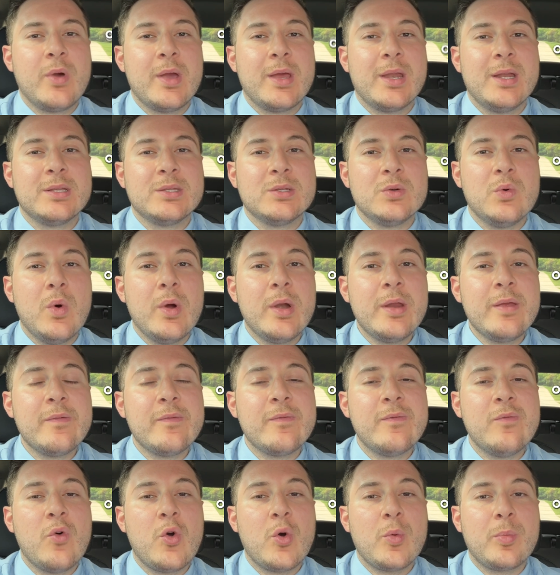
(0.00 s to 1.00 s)
had a
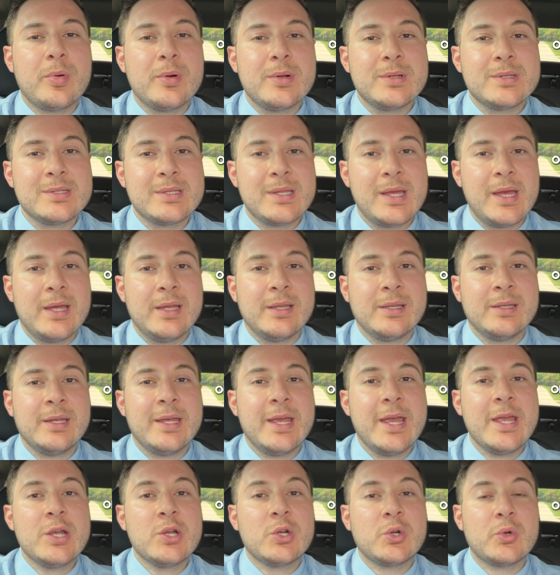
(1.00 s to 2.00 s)

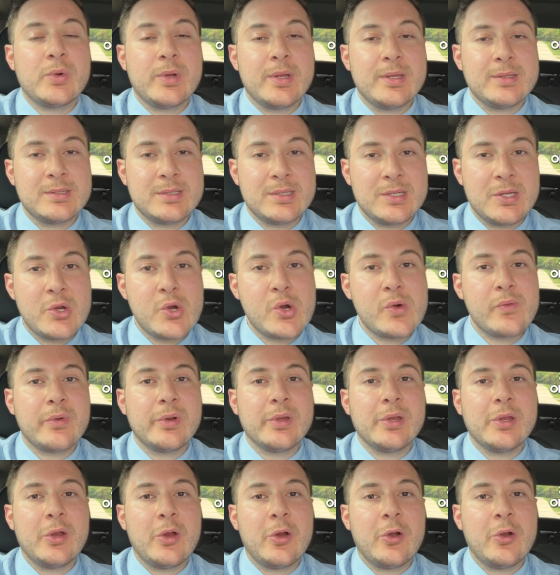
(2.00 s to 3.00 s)
24% increase year over
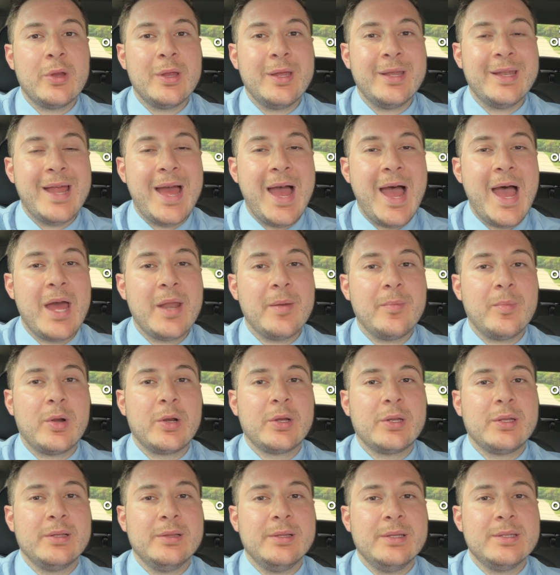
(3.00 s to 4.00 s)
year in
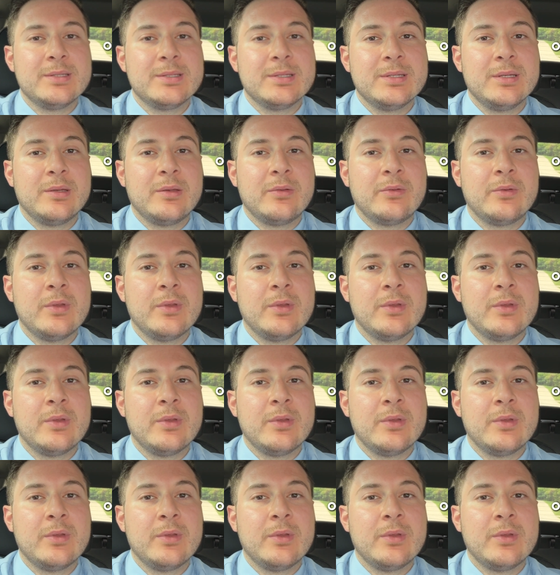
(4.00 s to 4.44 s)
on-market listings.